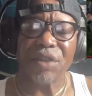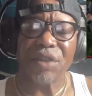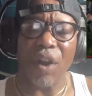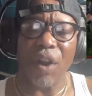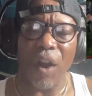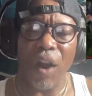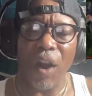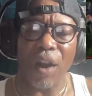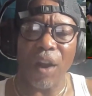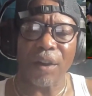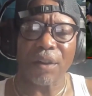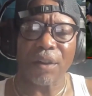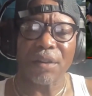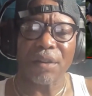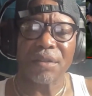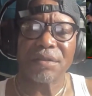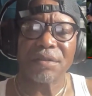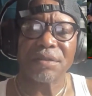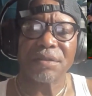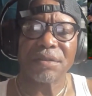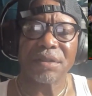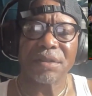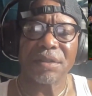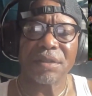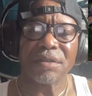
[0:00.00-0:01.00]
Carter,
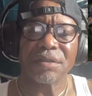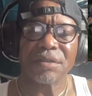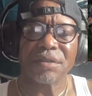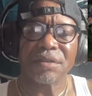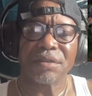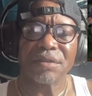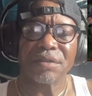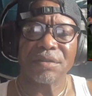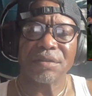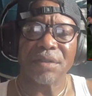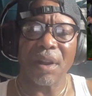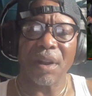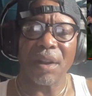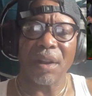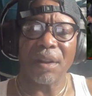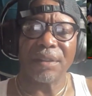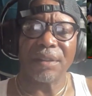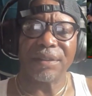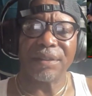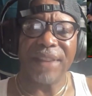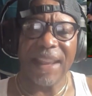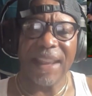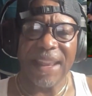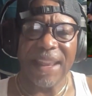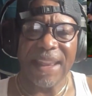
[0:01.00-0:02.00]

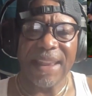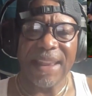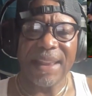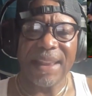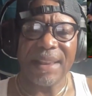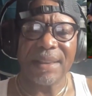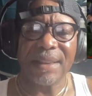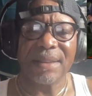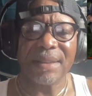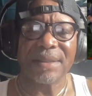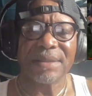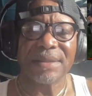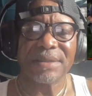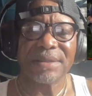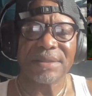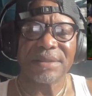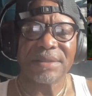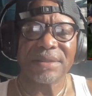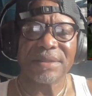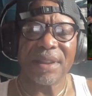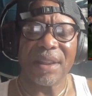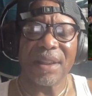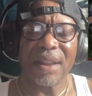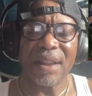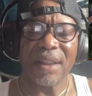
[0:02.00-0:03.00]
Dean,
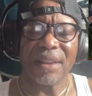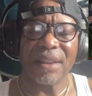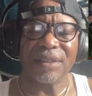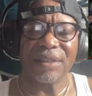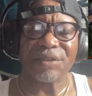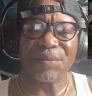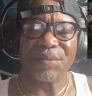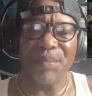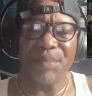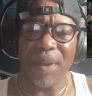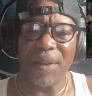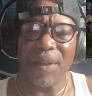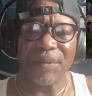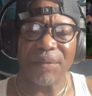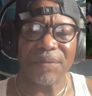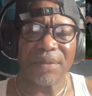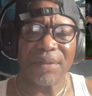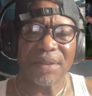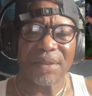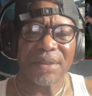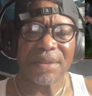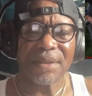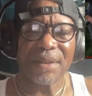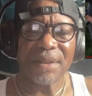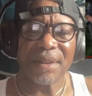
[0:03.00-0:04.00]
and
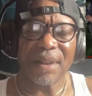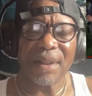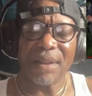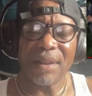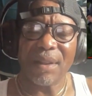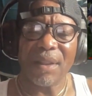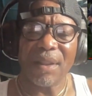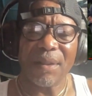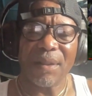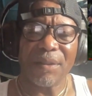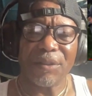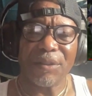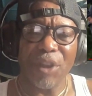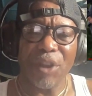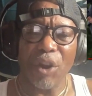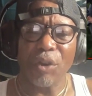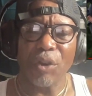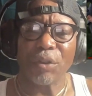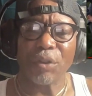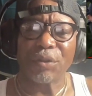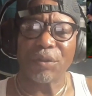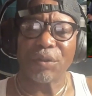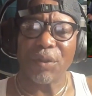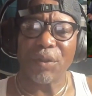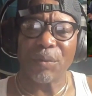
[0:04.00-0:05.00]
Smith,
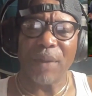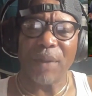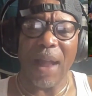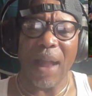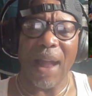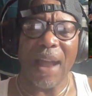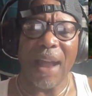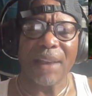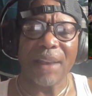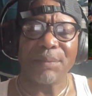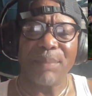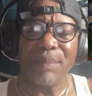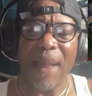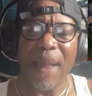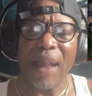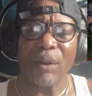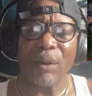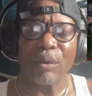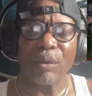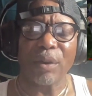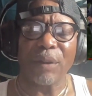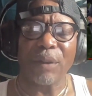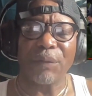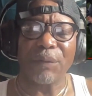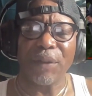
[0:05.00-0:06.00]
those guys
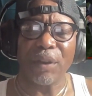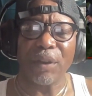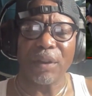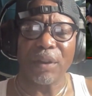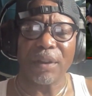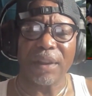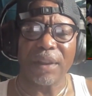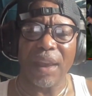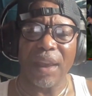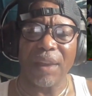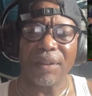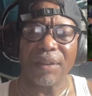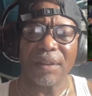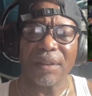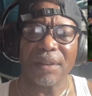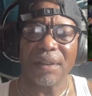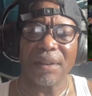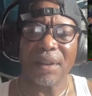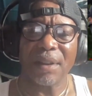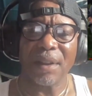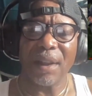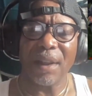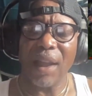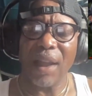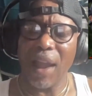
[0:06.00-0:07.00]
back on the field together,
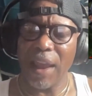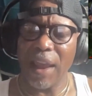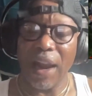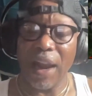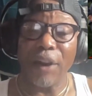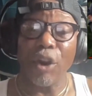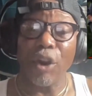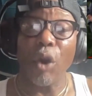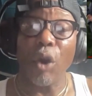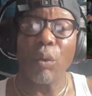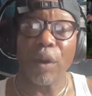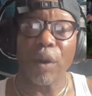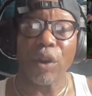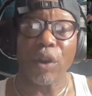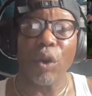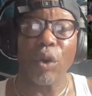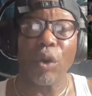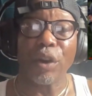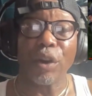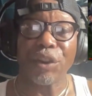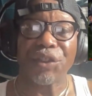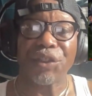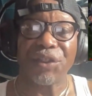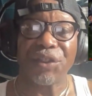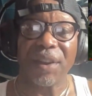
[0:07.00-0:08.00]
and I know we're
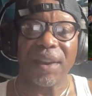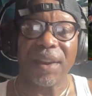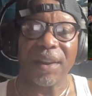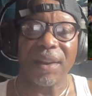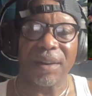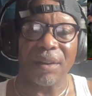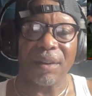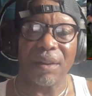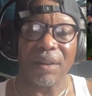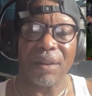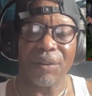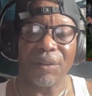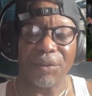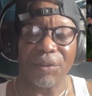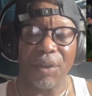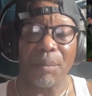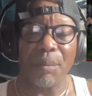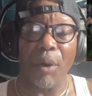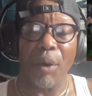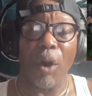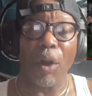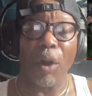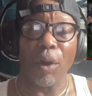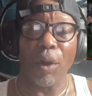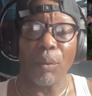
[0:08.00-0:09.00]
going to see it
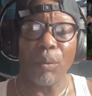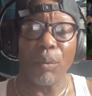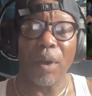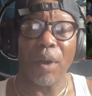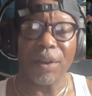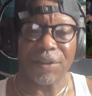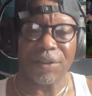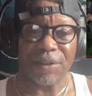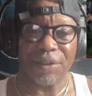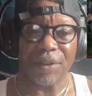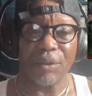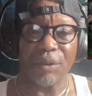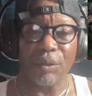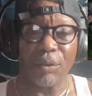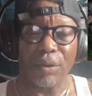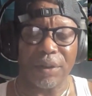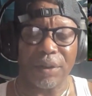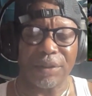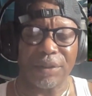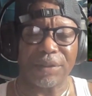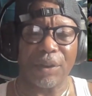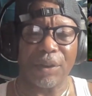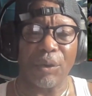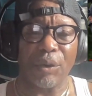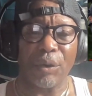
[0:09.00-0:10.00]
them all at once
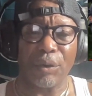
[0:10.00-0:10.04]
on